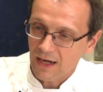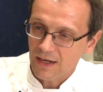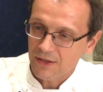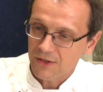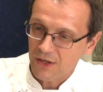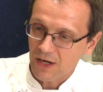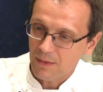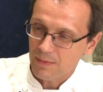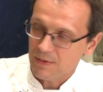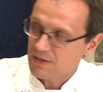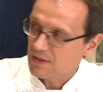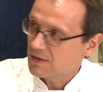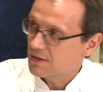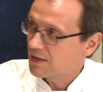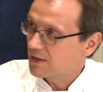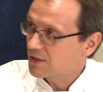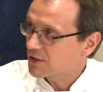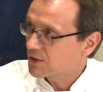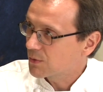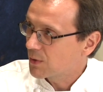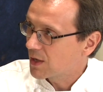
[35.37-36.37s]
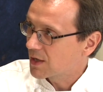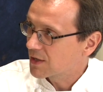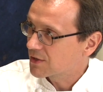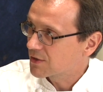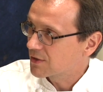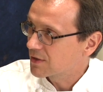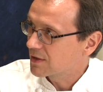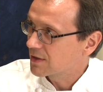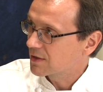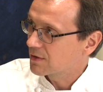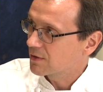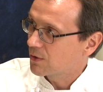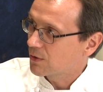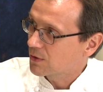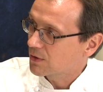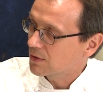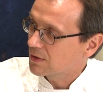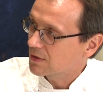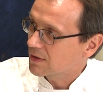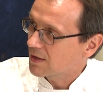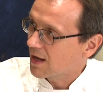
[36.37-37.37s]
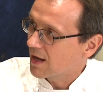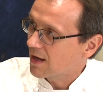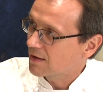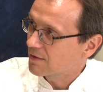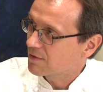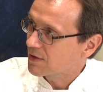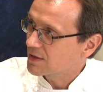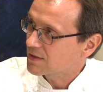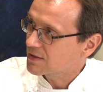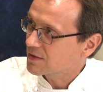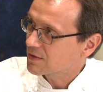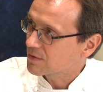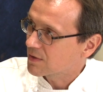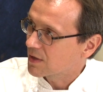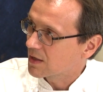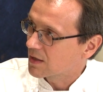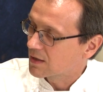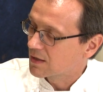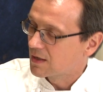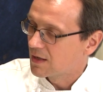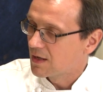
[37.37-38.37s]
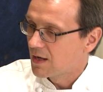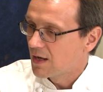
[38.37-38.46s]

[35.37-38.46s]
got a job as a dishwasher at a local Italian restaurant.